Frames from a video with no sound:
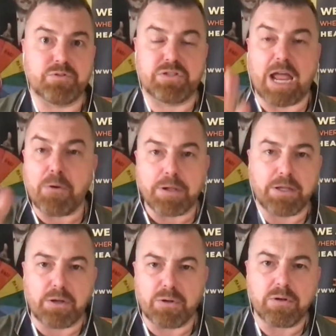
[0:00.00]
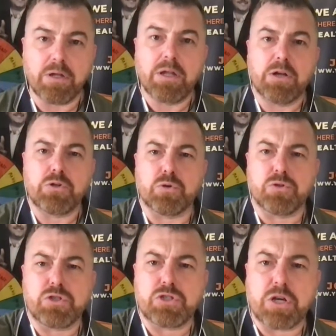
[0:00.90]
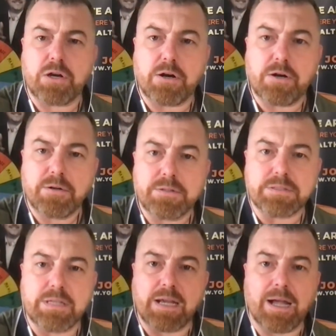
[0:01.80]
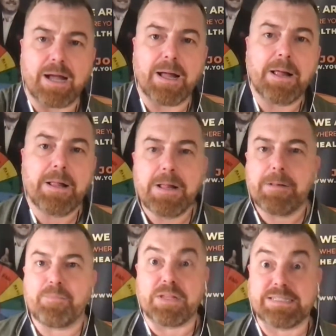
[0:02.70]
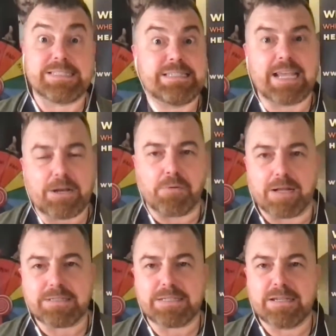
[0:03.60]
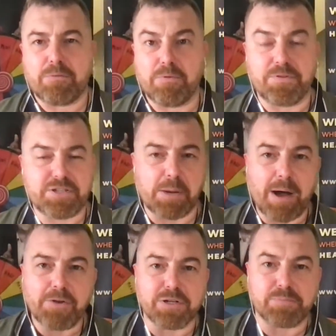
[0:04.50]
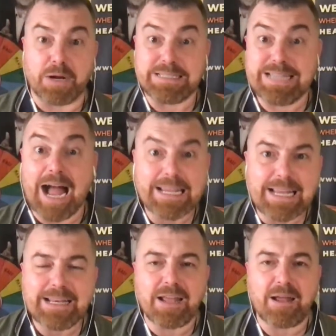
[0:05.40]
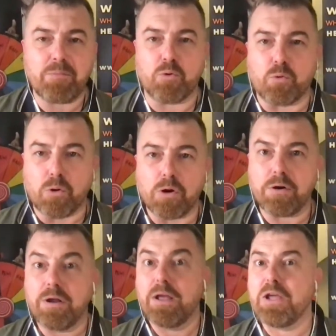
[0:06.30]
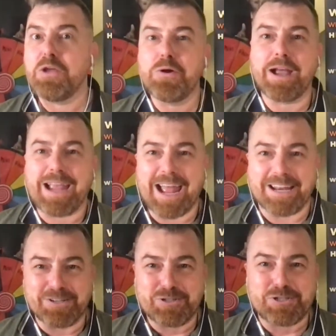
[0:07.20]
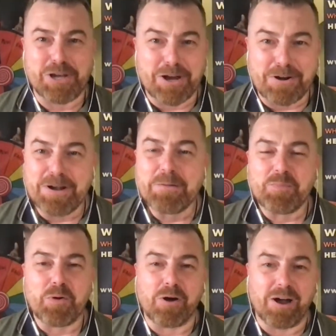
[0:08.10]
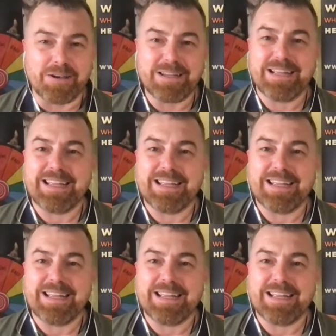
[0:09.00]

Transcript: daring you to share the secret with some others by tagging them, or you can share on